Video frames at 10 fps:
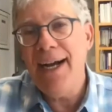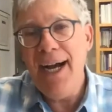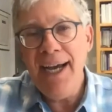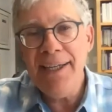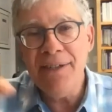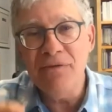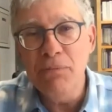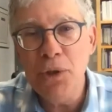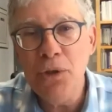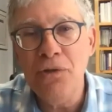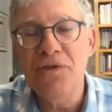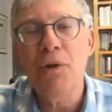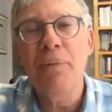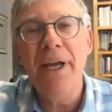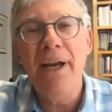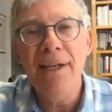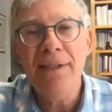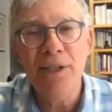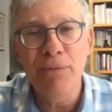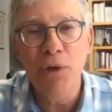kind of moved or begun
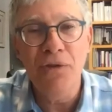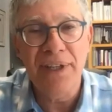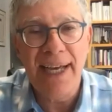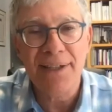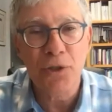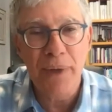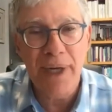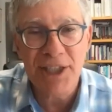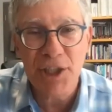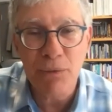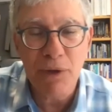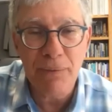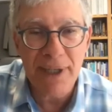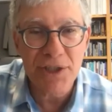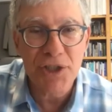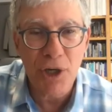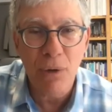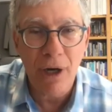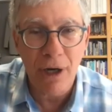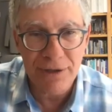to move in that direction with my
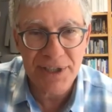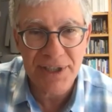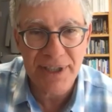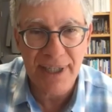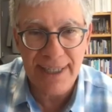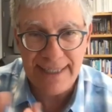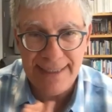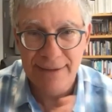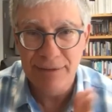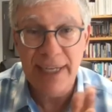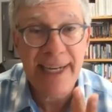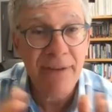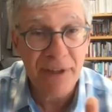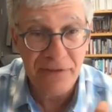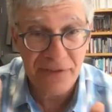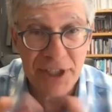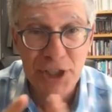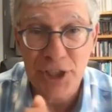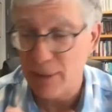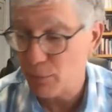Zohar study and having finished that